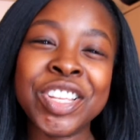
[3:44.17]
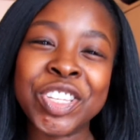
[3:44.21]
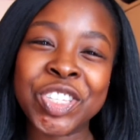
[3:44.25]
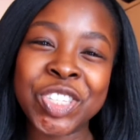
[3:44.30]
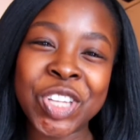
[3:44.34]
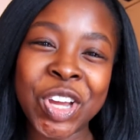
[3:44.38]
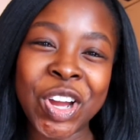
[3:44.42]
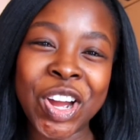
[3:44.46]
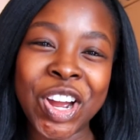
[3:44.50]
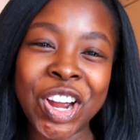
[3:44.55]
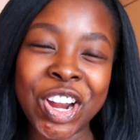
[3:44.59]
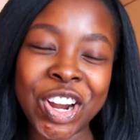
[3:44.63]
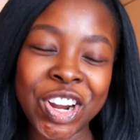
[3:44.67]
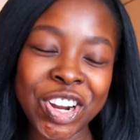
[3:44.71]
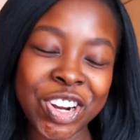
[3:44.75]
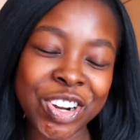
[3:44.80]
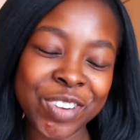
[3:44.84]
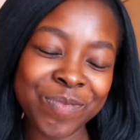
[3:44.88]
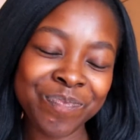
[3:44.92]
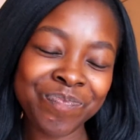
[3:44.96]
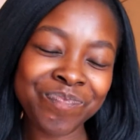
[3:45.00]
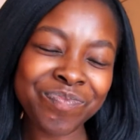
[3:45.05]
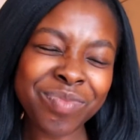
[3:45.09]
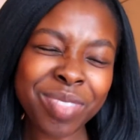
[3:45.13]

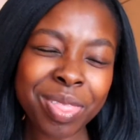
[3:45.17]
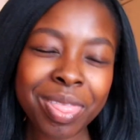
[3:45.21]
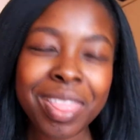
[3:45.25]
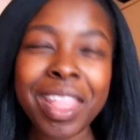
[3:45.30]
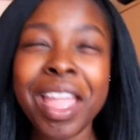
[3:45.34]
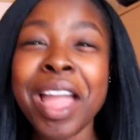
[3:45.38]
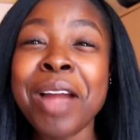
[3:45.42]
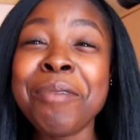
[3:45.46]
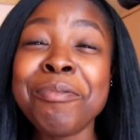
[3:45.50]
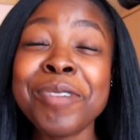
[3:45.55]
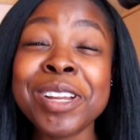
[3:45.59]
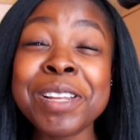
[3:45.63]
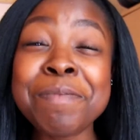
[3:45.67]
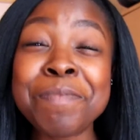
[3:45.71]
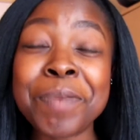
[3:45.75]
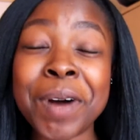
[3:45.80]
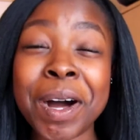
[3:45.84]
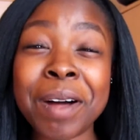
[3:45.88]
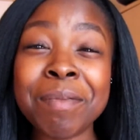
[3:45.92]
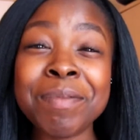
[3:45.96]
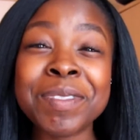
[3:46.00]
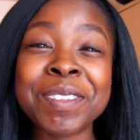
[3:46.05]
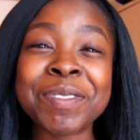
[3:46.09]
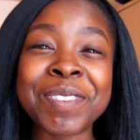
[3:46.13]
So I'm really
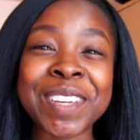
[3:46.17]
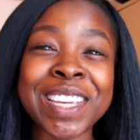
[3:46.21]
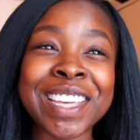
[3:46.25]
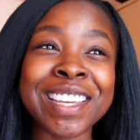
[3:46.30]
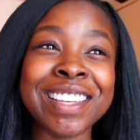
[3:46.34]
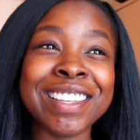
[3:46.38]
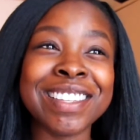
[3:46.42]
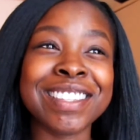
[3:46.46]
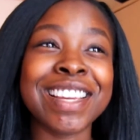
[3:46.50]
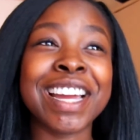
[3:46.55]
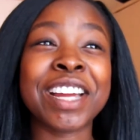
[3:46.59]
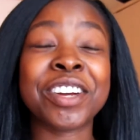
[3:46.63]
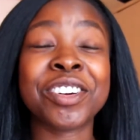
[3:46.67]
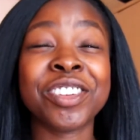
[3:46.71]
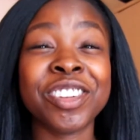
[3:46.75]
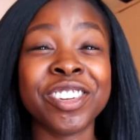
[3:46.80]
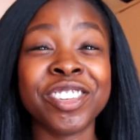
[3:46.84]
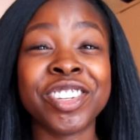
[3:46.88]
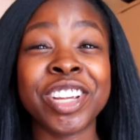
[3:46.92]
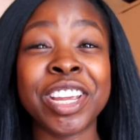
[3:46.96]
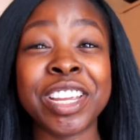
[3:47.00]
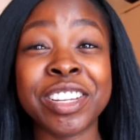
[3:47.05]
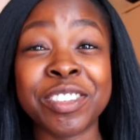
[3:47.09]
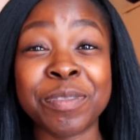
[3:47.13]
bummed because I
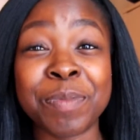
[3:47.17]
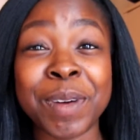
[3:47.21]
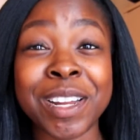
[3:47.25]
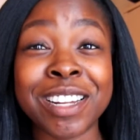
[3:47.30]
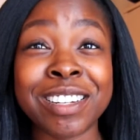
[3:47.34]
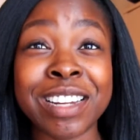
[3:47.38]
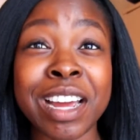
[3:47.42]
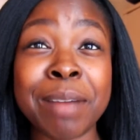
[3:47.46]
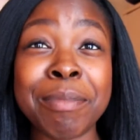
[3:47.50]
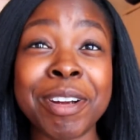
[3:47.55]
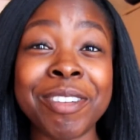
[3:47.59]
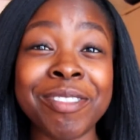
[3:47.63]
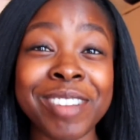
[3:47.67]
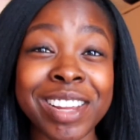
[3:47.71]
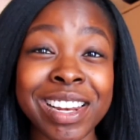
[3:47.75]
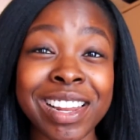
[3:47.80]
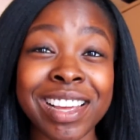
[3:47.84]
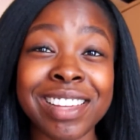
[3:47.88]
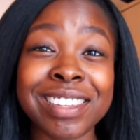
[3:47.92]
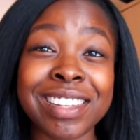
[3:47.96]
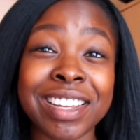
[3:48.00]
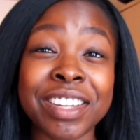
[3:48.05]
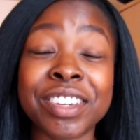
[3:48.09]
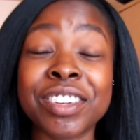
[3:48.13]
couldn't change, by the time I
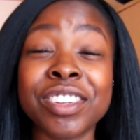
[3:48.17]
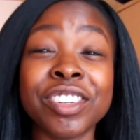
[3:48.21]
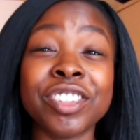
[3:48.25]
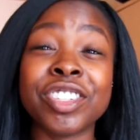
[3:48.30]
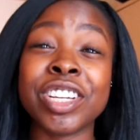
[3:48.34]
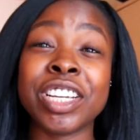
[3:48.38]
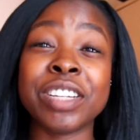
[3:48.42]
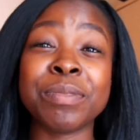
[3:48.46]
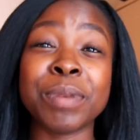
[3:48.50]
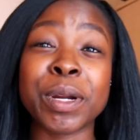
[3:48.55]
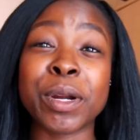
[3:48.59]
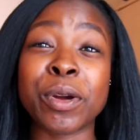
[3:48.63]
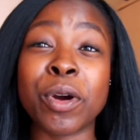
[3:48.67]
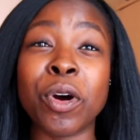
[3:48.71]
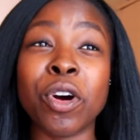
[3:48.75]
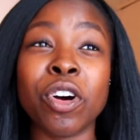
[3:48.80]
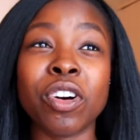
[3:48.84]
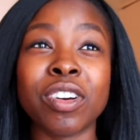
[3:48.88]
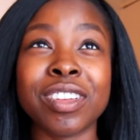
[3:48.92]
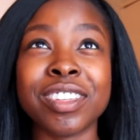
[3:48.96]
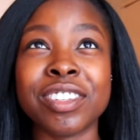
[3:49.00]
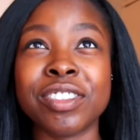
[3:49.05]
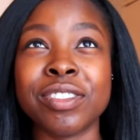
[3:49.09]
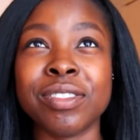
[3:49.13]
realized, I couldn't change my
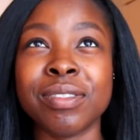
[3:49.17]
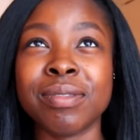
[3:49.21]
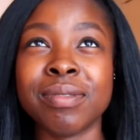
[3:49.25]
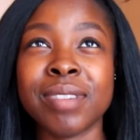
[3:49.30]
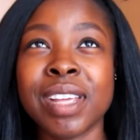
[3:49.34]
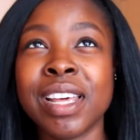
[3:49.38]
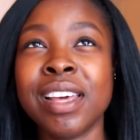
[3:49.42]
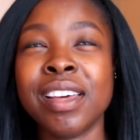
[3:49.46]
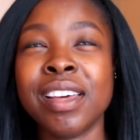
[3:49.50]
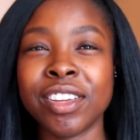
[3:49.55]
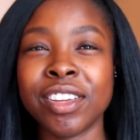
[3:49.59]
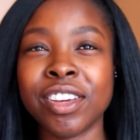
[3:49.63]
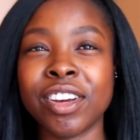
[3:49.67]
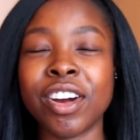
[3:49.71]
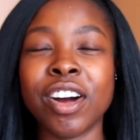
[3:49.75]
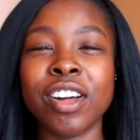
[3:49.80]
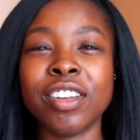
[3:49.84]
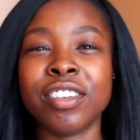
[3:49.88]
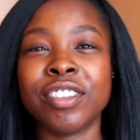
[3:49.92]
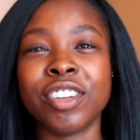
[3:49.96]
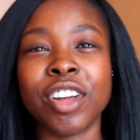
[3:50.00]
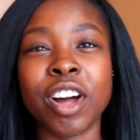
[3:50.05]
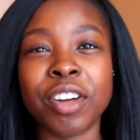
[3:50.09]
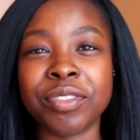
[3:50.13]
goal because you
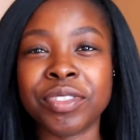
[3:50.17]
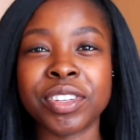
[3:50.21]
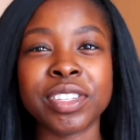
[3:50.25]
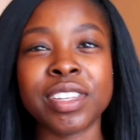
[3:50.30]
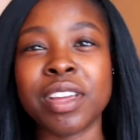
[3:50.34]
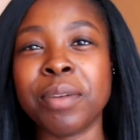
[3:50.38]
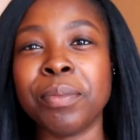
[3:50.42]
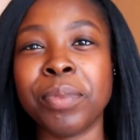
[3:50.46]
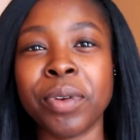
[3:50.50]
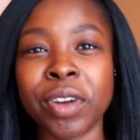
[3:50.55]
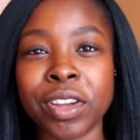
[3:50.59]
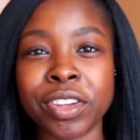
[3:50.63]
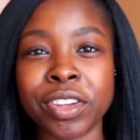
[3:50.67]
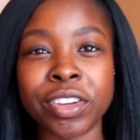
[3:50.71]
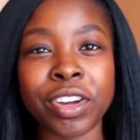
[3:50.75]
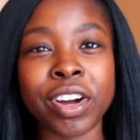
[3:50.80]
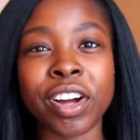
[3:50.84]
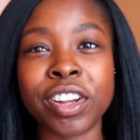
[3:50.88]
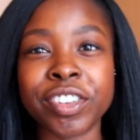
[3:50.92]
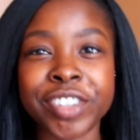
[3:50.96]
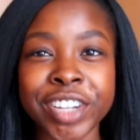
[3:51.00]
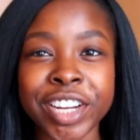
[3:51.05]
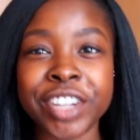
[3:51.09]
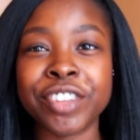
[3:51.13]
can't, after a certain point, you
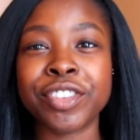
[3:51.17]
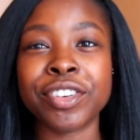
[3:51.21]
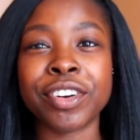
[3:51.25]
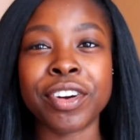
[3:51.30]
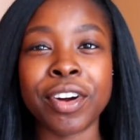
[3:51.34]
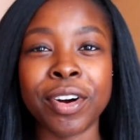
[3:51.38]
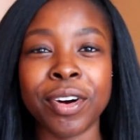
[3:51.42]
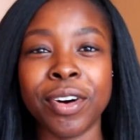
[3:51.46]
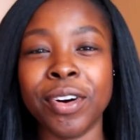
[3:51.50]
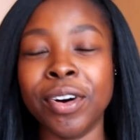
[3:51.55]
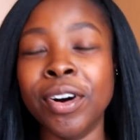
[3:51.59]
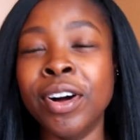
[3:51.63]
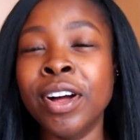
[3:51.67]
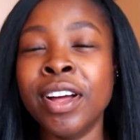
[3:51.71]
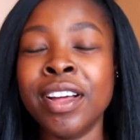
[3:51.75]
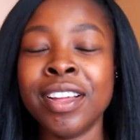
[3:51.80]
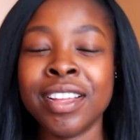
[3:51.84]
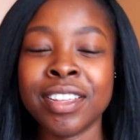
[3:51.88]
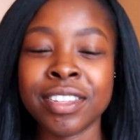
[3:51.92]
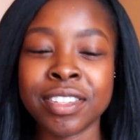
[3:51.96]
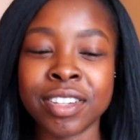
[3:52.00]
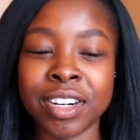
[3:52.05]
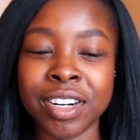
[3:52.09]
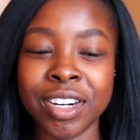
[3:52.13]
can't change your goal.
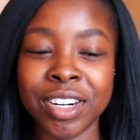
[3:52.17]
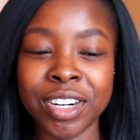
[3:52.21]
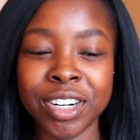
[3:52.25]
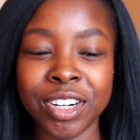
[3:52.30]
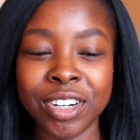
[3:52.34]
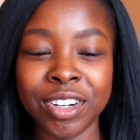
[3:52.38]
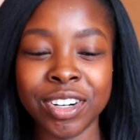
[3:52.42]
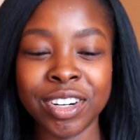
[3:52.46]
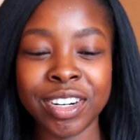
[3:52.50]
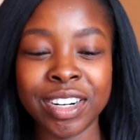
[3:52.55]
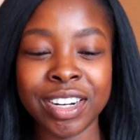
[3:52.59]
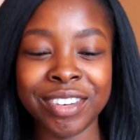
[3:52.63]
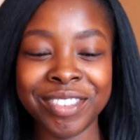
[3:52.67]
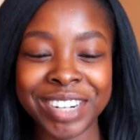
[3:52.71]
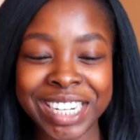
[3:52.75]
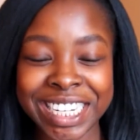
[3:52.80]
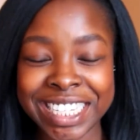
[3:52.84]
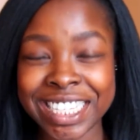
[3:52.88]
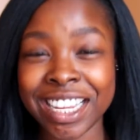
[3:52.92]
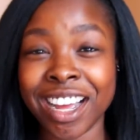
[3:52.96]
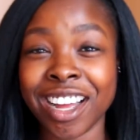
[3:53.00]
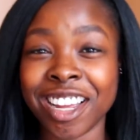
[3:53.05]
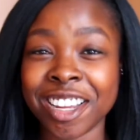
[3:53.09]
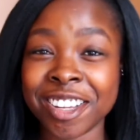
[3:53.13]
So it really
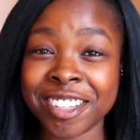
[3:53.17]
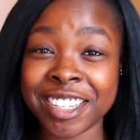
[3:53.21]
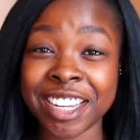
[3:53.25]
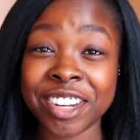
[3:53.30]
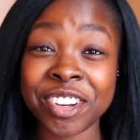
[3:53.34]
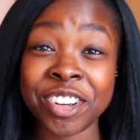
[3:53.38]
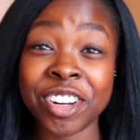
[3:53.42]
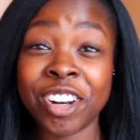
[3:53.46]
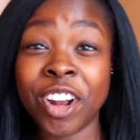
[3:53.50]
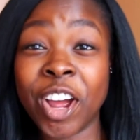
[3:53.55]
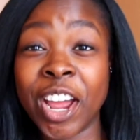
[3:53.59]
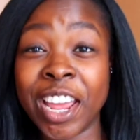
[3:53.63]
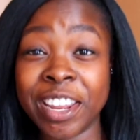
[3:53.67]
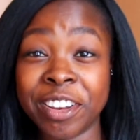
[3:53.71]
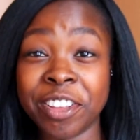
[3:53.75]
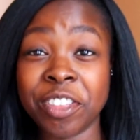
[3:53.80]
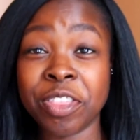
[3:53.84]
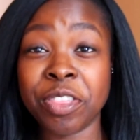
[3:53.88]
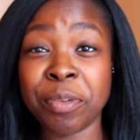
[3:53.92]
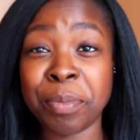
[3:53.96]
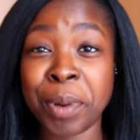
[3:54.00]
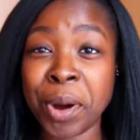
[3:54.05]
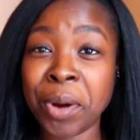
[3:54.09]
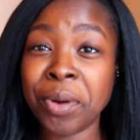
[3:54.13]
sucked because I couldn't
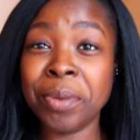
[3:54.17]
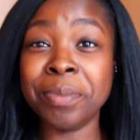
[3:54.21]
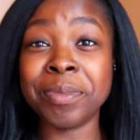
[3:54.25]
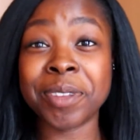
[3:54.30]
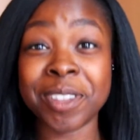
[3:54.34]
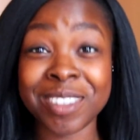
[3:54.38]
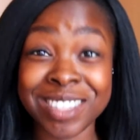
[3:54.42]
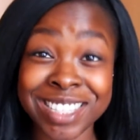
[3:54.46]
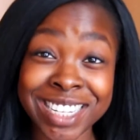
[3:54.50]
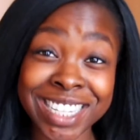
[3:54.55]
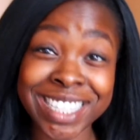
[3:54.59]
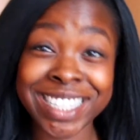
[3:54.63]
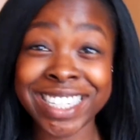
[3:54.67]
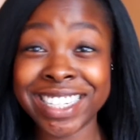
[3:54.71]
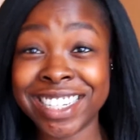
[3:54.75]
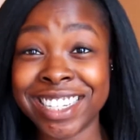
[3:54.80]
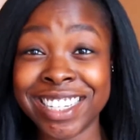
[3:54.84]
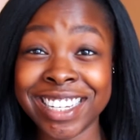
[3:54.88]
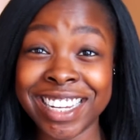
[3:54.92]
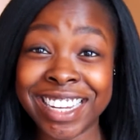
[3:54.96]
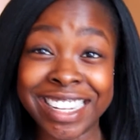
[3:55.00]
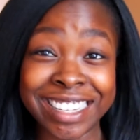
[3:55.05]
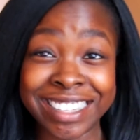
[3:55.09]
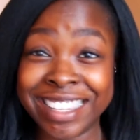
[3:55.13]
edit the poems because they
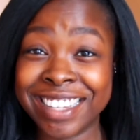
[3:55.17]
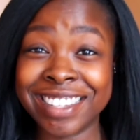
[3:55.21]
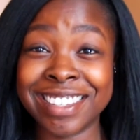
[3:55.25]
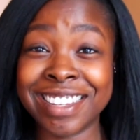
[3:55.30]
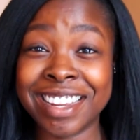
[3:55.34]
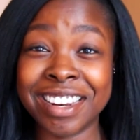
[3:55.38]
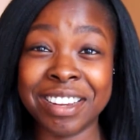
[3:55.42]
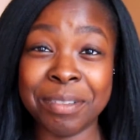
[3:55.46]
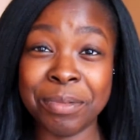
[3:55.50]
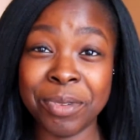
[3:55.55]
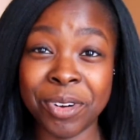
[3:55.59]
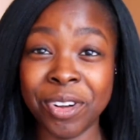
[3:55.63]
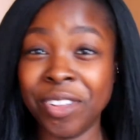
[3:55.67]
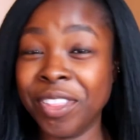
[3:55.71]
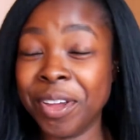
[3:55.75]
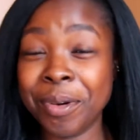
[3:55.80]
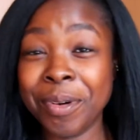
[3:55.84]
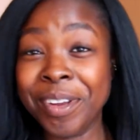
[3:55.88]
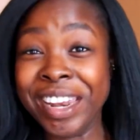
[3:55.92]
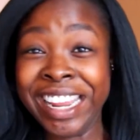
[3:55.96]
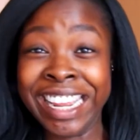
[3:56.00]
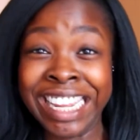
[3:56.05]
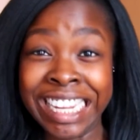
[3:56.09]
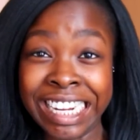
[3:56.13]
didn't exist anymore. They
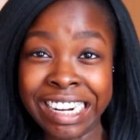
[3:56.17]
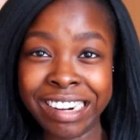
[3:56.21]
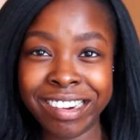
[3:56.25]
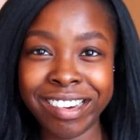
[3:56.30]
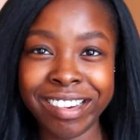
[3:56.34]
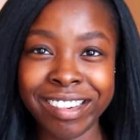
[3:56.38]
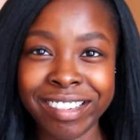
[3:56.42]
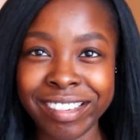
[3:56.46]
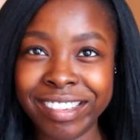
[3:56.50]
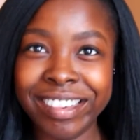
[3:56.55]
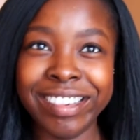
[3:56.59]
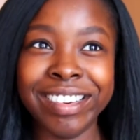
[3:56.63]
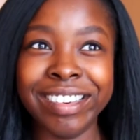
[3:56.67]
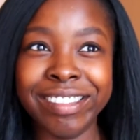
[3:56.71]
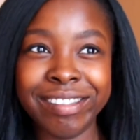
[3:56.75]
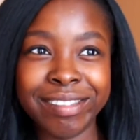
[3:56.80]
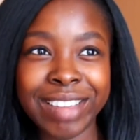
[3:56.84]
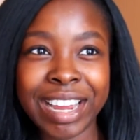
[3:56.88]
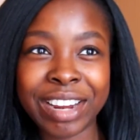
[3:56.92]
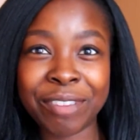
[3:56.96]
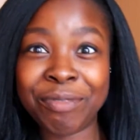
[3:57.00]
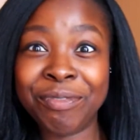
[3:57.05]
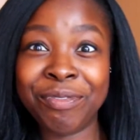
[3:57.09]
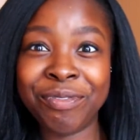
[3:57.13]
weren't here and
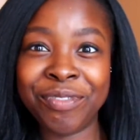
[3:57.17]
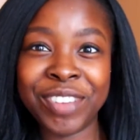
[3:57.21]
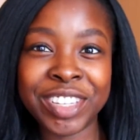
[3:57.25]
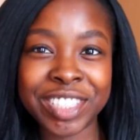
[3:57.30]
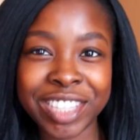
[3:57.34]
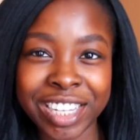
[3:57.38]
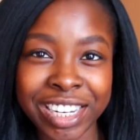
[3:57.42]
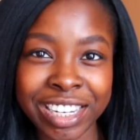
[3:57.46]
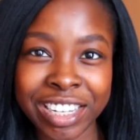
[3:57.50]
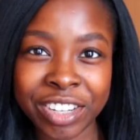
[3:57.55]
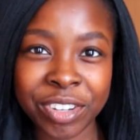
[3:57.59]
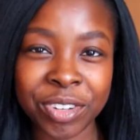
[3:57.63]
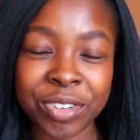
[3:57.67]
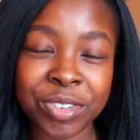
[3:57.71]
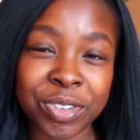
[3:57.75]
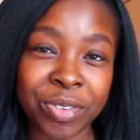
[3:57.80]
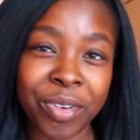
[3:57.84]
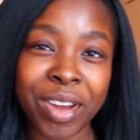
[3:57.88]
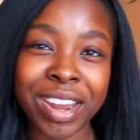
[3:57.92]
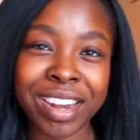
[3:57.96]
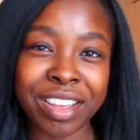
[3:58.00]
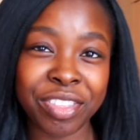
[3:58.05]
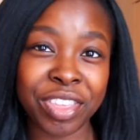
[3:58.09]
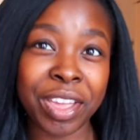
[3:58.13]
like physically couldn't
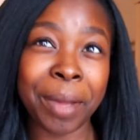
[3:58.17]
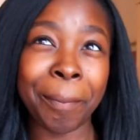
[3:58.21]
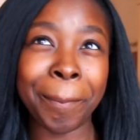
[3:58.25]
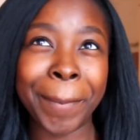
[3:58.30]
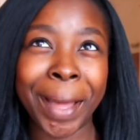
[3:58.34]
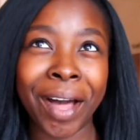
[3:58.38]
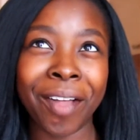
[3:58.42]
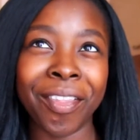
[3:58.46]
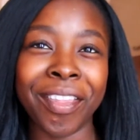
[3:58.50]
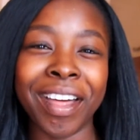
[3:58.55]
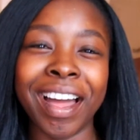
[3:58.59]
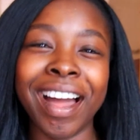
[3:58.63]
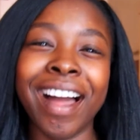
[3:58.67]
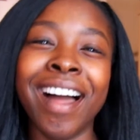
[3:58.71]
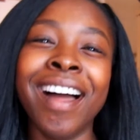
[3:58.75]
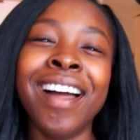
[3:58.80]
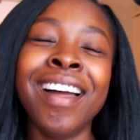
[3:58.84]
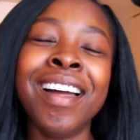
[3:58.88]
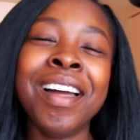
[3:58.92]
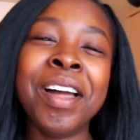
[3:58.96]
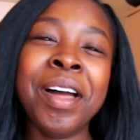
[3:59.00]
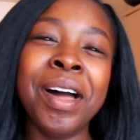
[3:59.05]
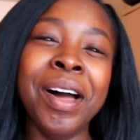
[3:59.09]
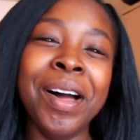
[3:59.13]
do anything about
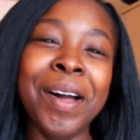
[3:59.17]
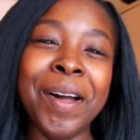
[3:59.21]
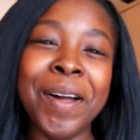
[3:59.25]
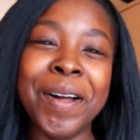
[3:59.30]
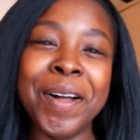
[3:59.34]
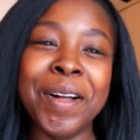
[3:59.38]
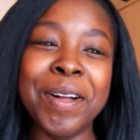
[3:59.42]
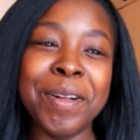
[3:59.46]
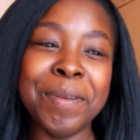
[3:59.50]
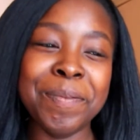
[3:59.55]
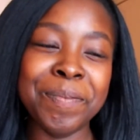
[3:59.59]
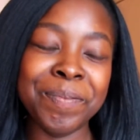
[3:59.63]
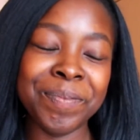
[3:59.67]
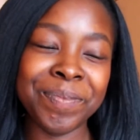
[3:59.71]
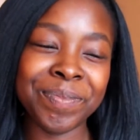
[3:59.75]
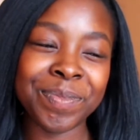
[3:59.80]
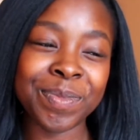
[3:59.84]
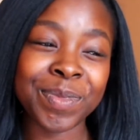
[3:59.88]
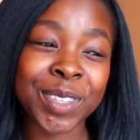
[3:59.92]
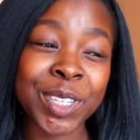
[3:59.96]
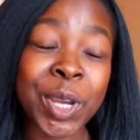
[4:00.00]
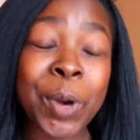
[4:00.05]
that.